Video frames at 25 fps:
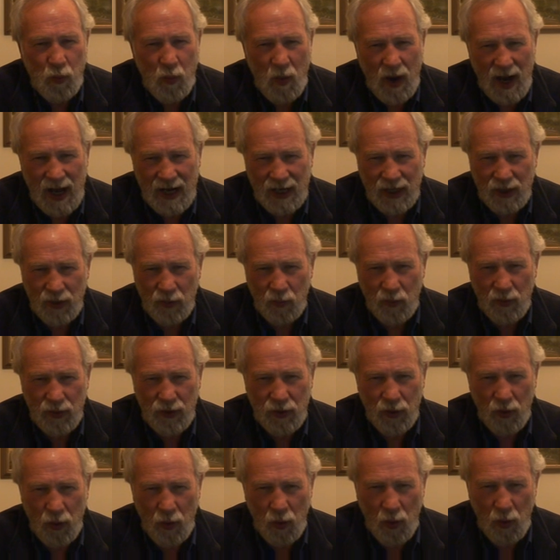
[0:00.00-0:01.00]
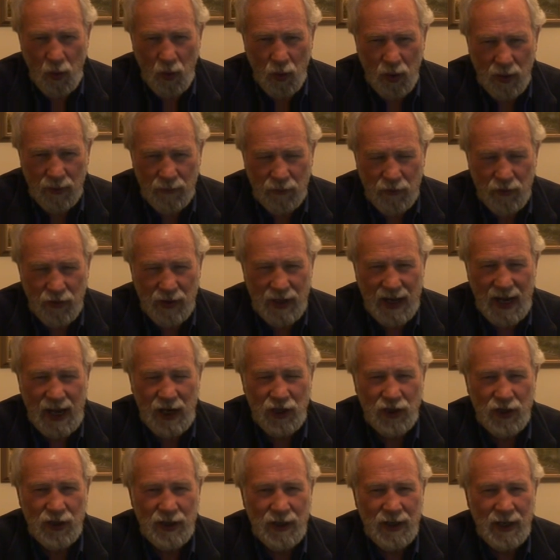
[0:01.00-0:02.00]
one with all of
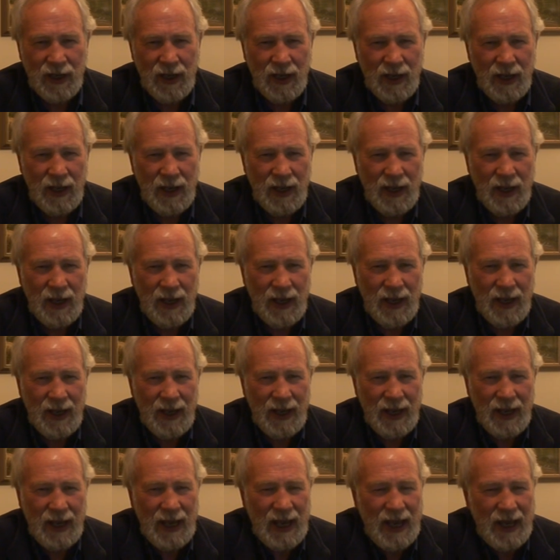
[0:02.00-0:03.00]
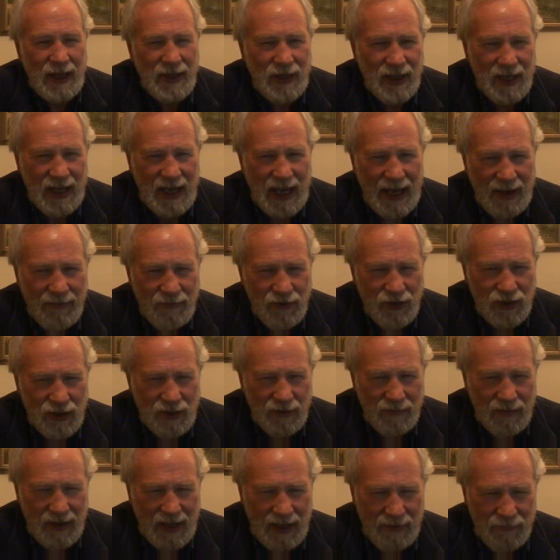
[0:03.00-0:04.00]
creation and the heavens
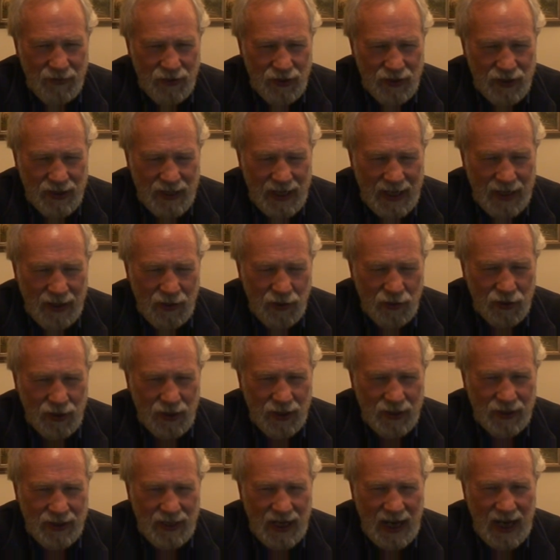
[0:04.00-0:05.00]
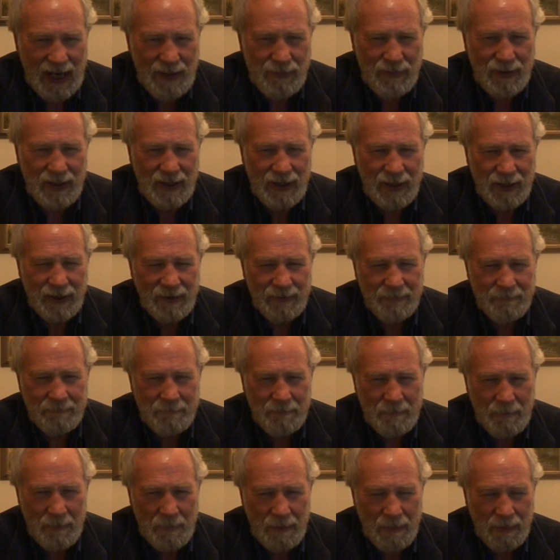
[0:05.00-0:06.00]
of heavens cannot contain me.
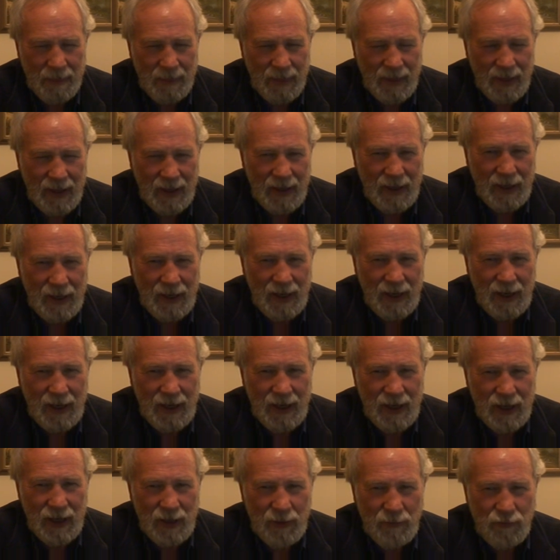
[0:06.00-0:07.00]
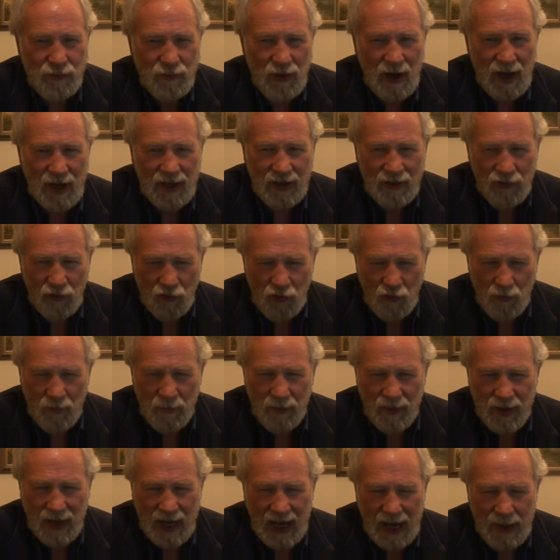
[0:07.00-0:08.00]
The
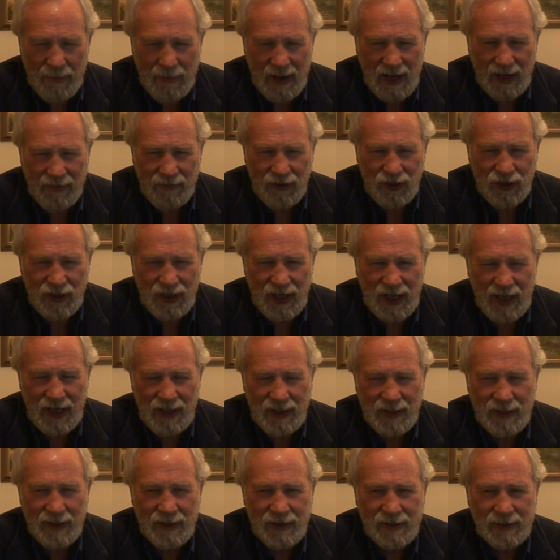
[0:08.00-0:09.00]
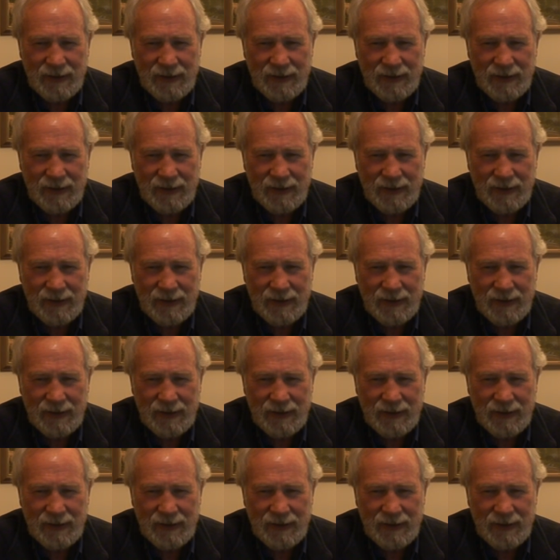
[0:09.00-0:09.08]
bridegroom came out of his tent